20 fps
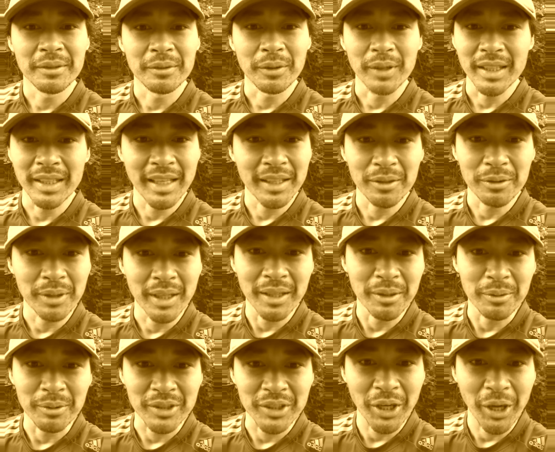Right, I
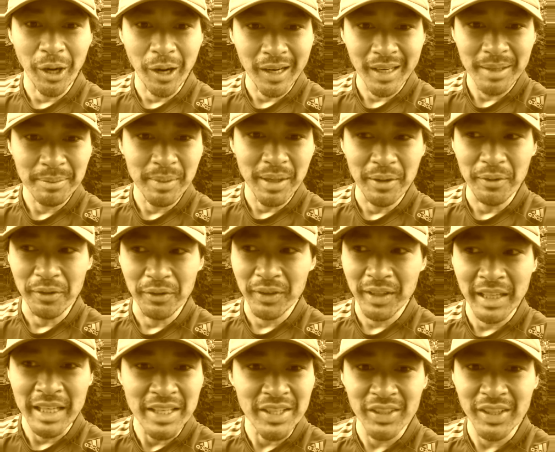don't talk about
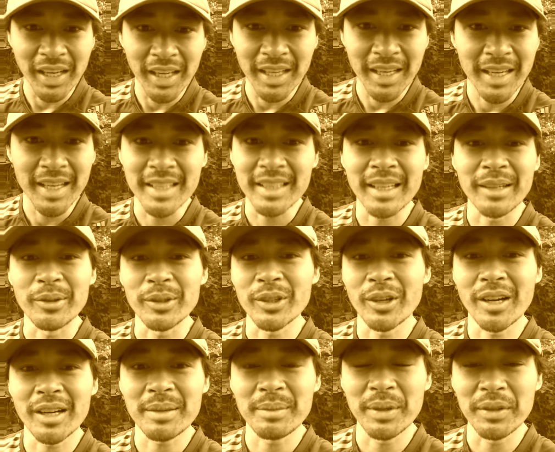cliches. I don't
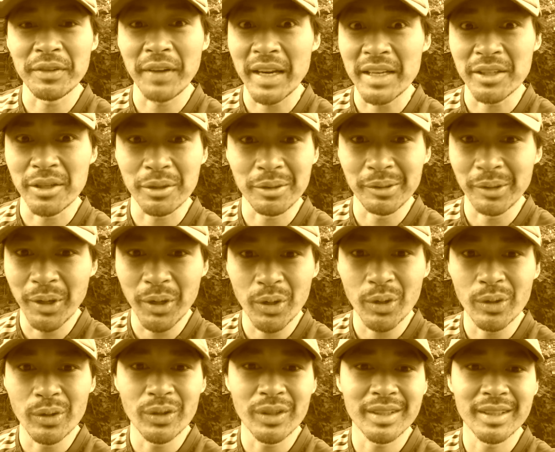talk about fancy
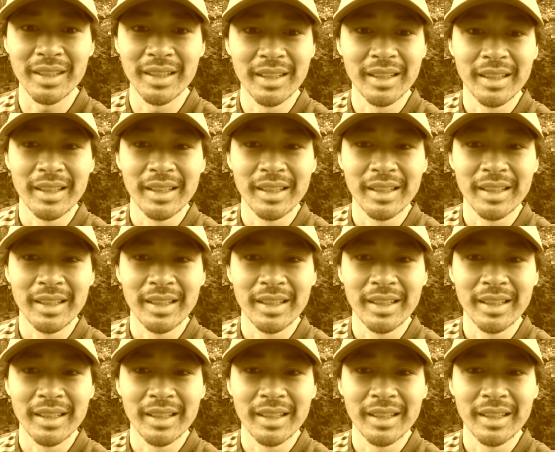quotes.